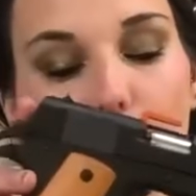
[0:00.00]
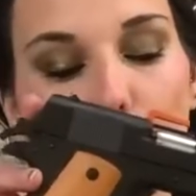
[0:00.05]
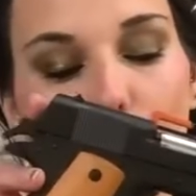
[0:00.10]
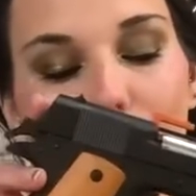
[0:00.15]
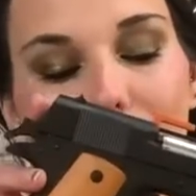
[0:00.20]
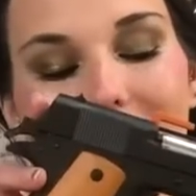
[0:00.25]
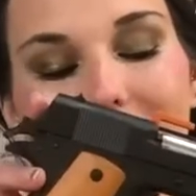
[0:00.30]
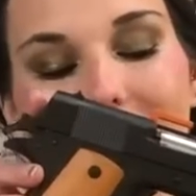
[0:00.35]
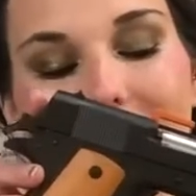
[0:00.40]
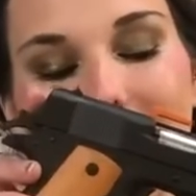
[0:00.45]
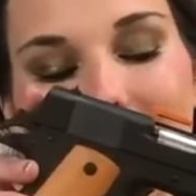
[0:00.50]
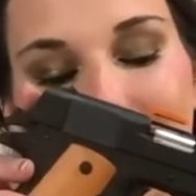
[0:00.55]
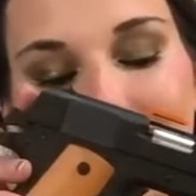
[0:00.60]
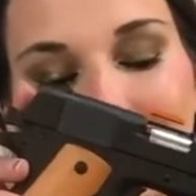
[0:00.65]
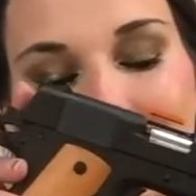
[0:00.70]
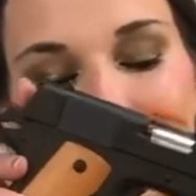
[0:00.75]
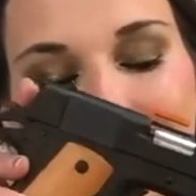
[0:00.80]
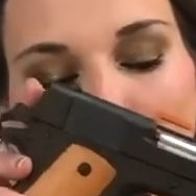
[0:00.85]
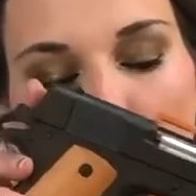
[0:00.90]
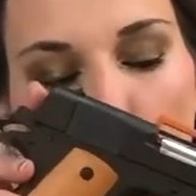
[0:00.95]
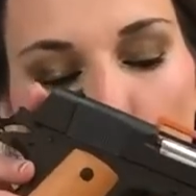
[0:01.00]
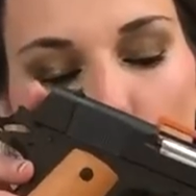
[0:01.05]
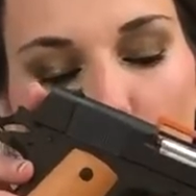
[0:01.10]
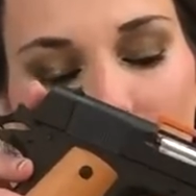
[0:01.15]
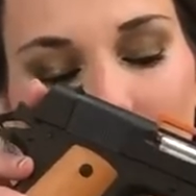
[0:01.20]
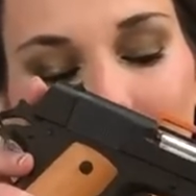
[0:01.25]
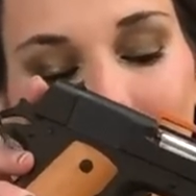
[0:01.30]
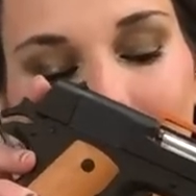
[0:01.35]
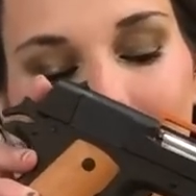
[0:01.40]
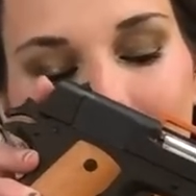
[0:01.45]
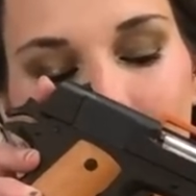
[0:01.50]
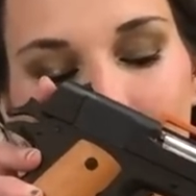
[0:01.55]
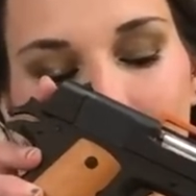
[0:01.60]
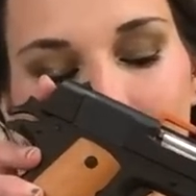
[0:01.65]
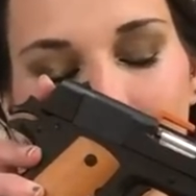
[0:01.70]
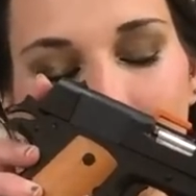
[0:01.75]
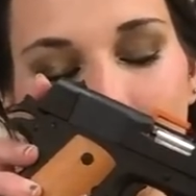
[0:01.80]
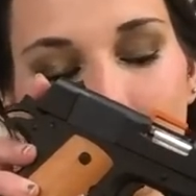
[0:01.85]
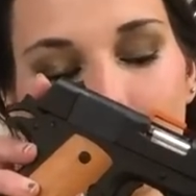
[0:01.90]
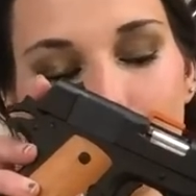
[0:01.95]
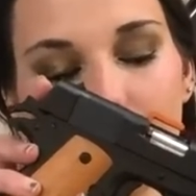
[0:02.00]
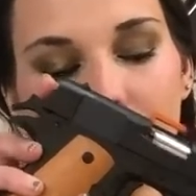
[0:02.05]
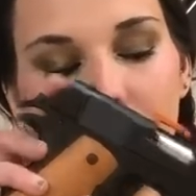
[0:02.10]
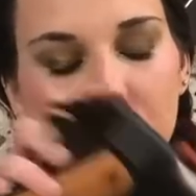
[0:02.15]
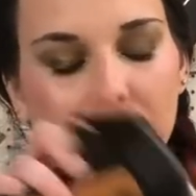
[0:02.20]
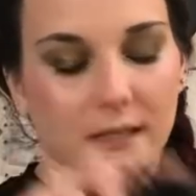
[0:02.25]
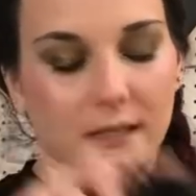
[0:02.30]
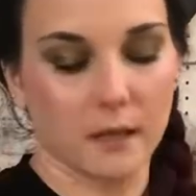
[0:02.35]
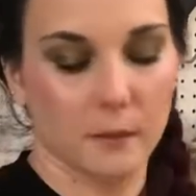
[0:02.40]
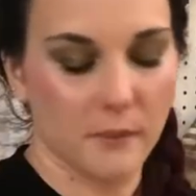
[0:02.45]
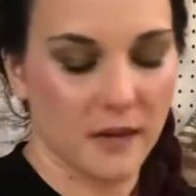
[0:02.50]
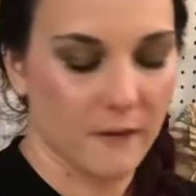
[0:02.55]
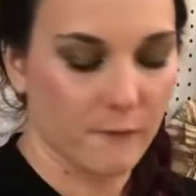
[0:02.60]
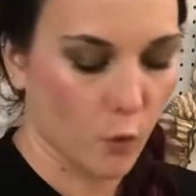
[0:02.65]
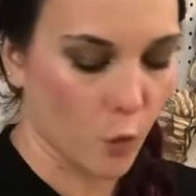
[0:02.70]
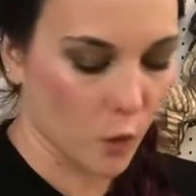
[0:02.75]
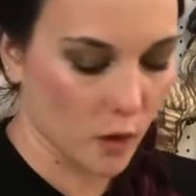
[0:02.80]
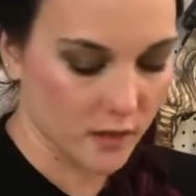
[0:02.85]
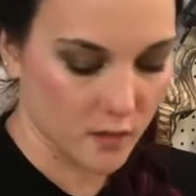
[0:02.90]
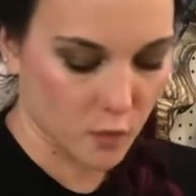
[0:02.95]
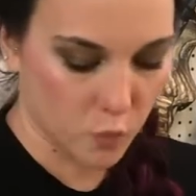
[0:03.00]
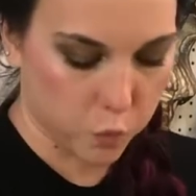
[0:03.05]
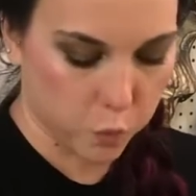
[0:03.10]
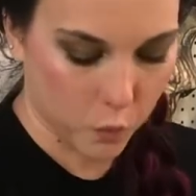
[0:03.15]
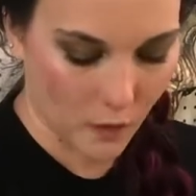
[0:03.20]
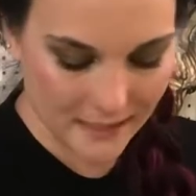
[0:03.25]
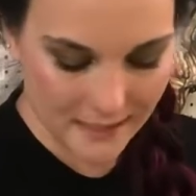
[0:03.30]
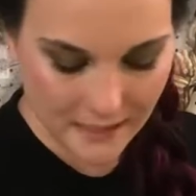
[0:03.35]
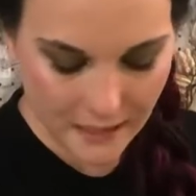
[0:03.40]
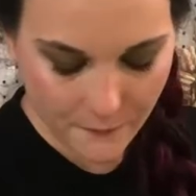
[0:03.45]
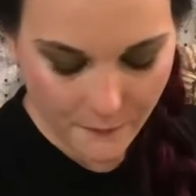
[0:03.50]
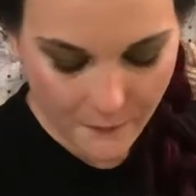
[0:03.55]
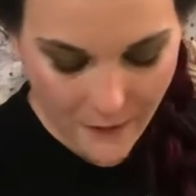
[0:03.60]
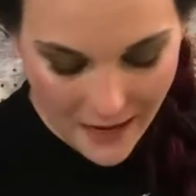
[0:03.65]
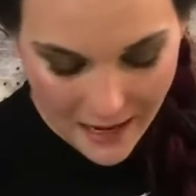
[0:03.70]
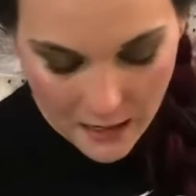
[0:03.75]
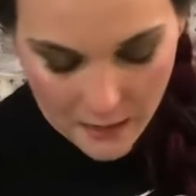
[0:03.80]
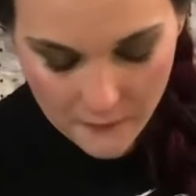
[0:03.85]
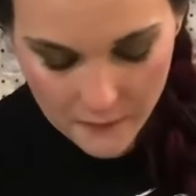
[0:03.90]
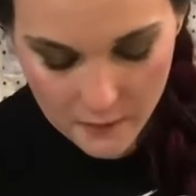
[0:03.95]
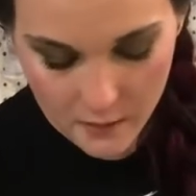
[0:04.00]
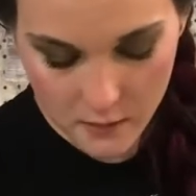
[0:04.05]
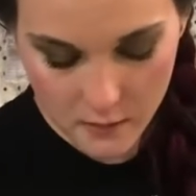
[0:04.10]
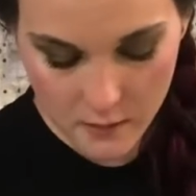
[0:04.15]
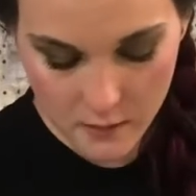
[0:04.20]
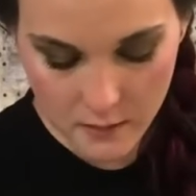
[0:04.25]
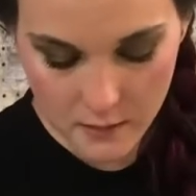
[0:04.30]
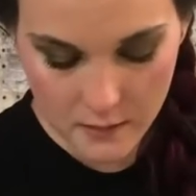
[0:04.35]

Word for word: 38 Super. She's going to be 425.